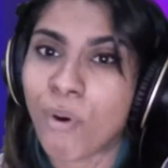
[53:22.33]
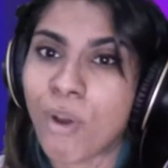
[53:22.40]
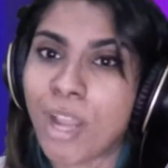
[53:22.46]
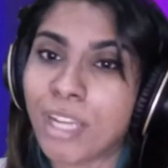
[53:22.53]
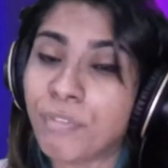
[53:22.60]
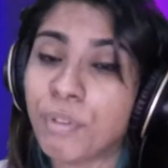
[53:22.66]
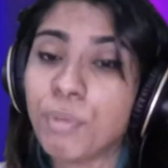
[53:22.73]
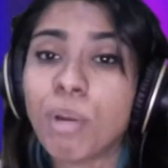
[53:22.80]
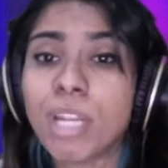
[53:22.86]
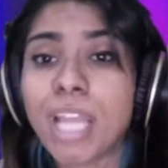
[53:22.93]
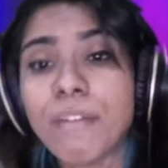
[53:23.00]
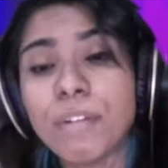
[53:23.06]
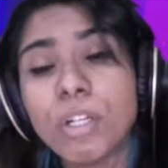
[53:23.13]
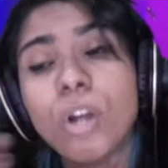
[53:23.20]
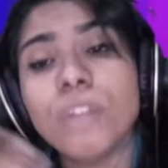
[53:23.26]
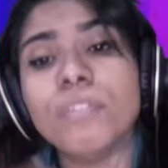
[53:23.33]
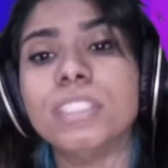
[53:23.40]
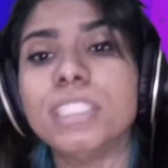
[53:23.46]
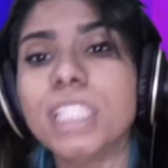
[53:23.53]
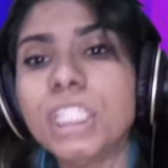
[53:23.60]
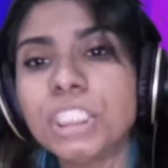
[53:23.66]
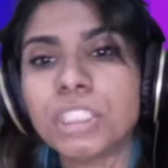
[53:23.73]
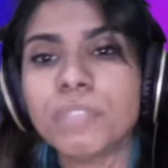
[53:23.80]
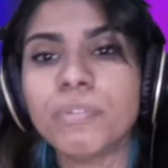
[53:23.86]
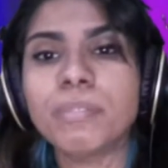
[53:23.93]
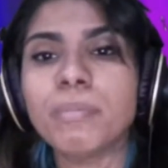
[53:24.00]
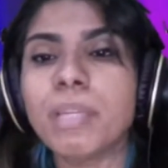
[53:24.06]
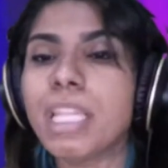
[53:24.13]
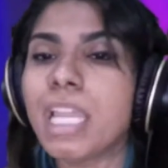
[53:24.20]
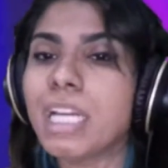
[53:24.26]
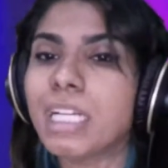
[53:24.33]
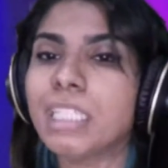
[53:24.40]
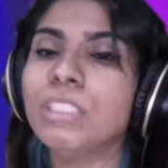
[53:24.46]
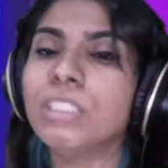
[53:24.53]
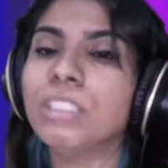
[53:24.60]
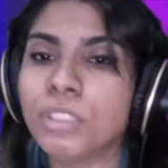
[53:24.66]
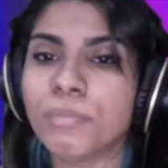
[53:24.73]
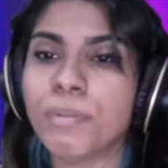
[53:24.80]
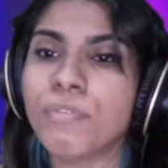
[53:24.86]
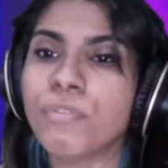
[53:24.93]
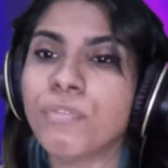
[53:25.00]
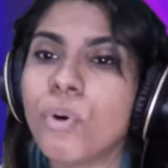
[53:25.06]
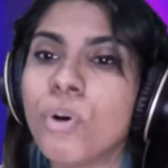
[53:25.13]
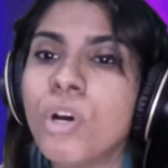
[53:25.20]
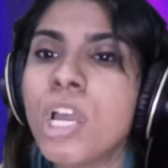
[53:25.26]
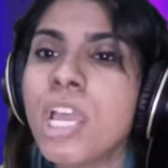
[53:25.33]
And if you want to have a conversation with me, like I told you before,